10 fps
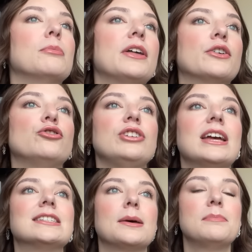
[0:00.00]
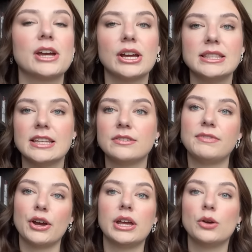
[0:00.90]
mother, she ends up marrying this
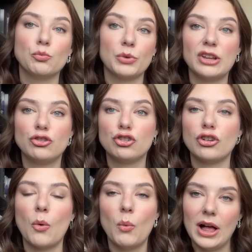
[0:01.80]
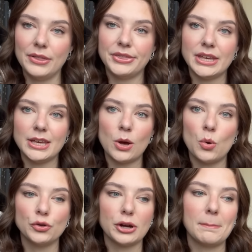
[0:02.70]
very rich, wealthy,
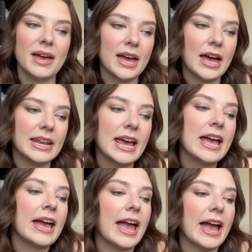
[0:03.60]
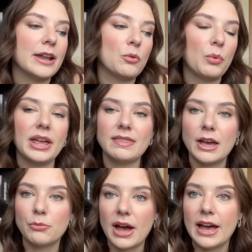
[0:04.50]
older man. And when they
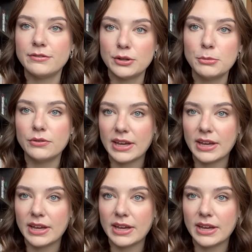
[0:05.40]
arrive to move